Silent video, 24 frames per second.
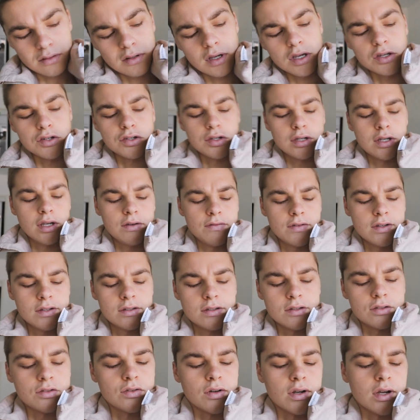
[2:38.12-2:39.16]
yeah, you should give
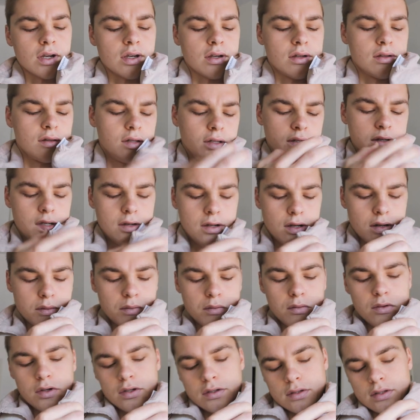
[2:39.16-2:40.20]
this a try. Look it
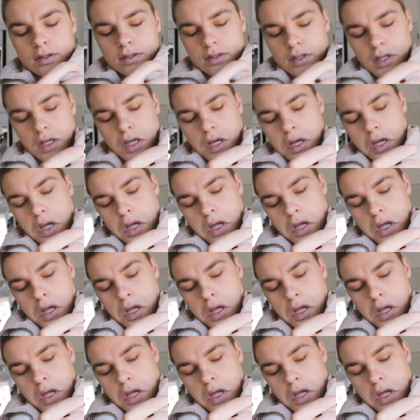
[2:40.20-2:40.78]
up. What does this say?